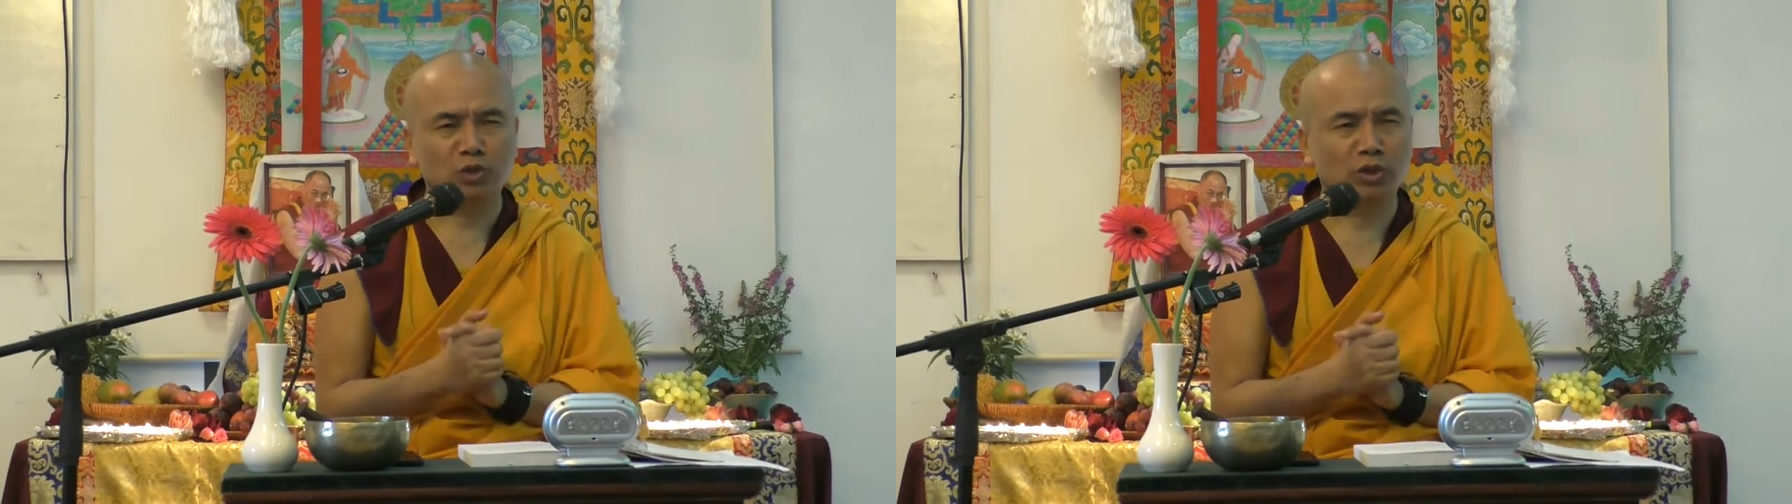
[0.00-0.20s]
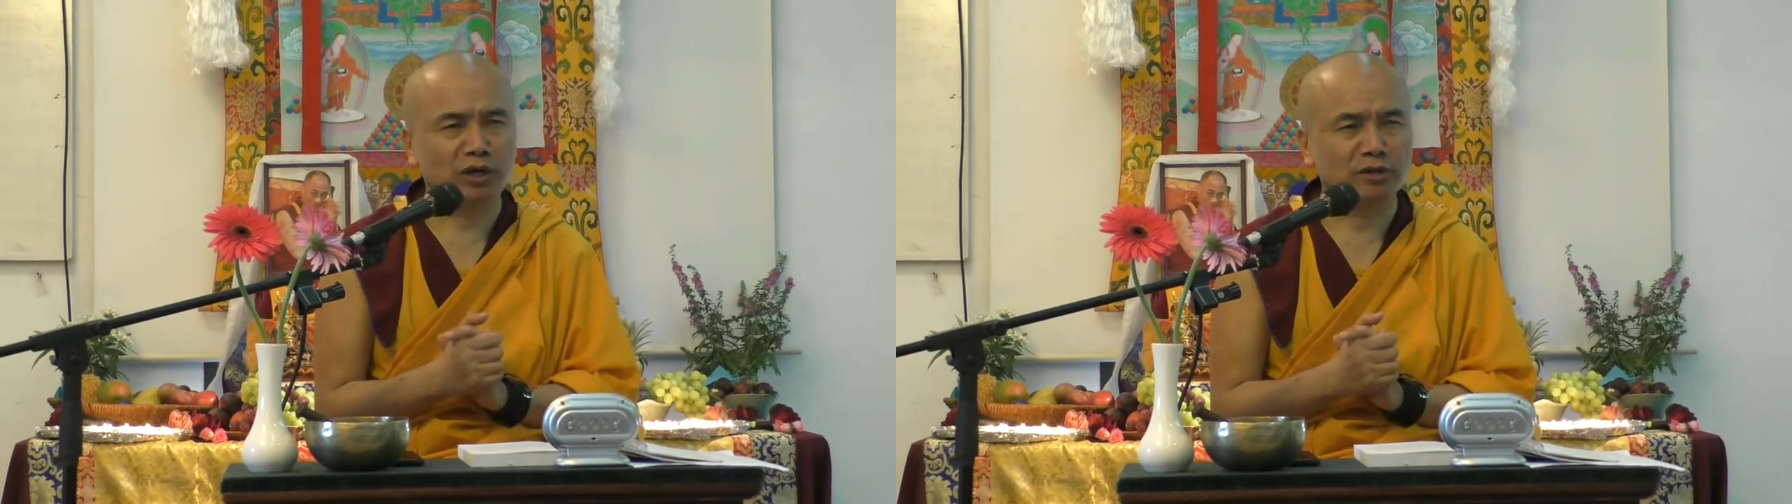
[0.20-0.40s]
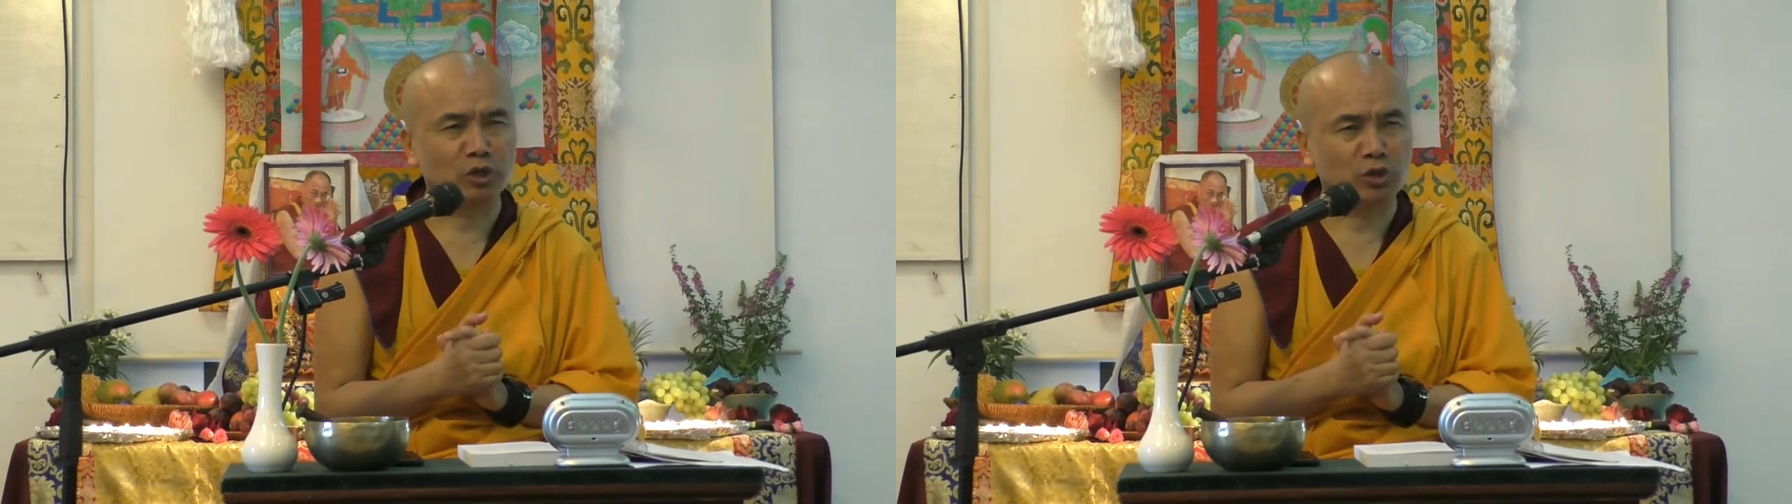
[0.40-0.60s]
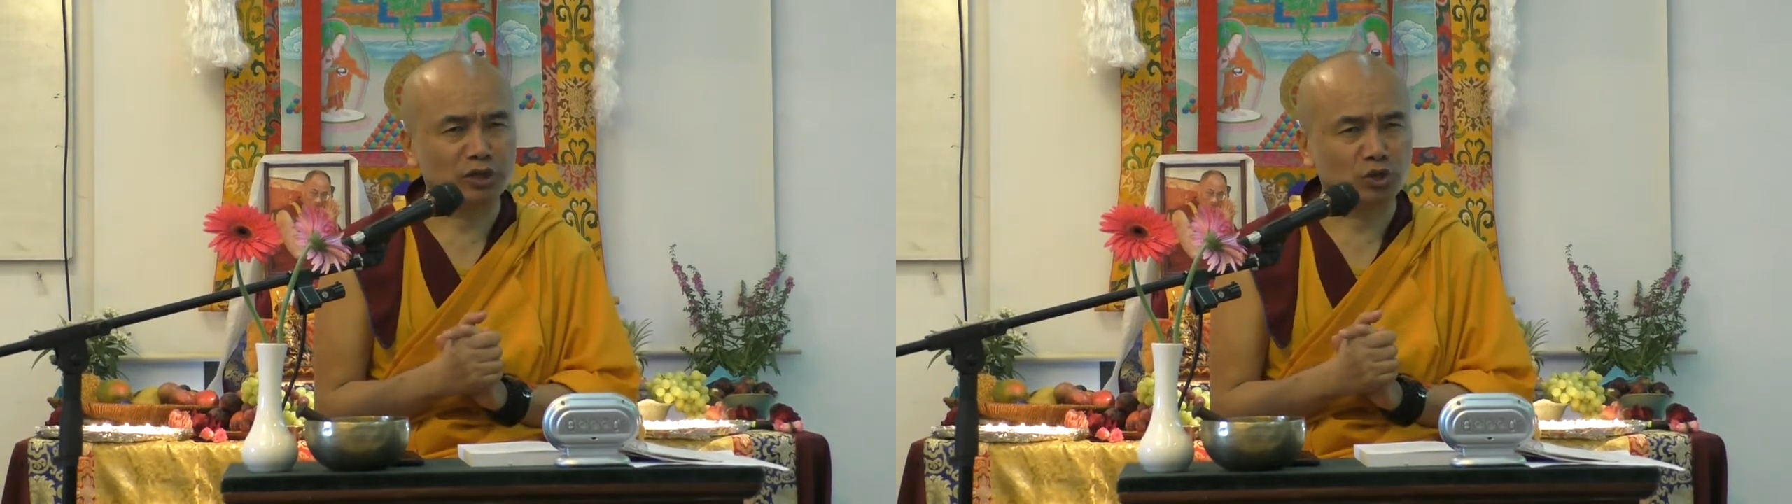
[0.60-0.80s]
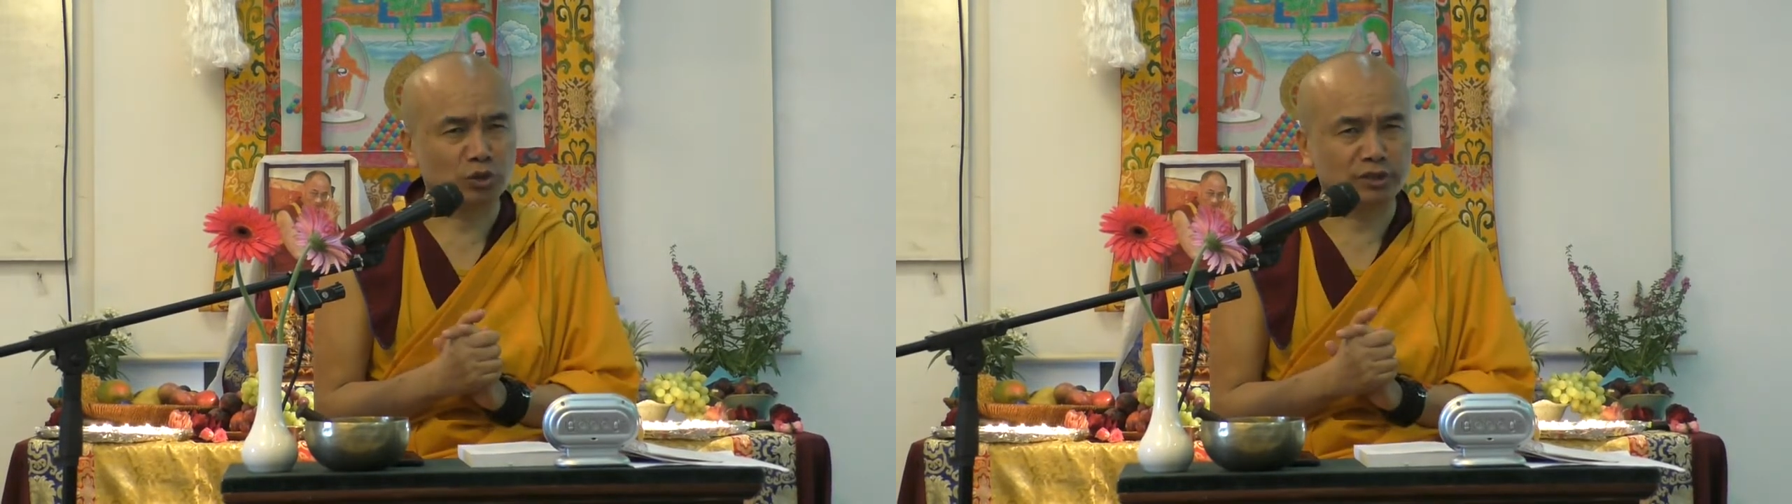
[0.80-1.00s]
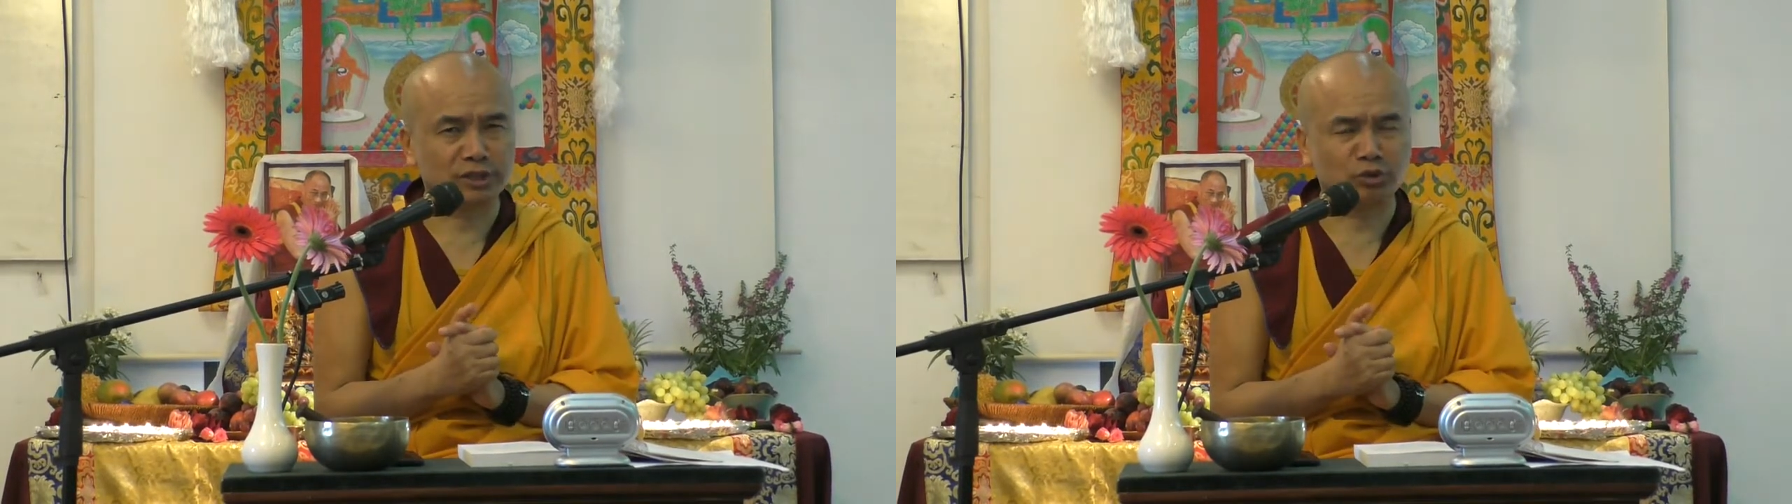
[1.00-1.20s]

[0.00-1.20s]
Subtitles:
are the lineage holder.